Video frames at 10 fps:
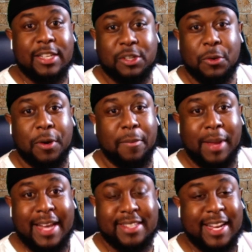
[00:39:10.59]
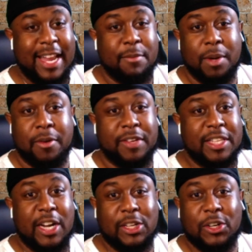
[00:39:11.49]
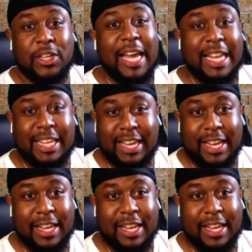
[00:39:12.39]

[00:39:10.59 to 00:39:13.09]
and scored the basket. I can't remember if he dunked it or laid it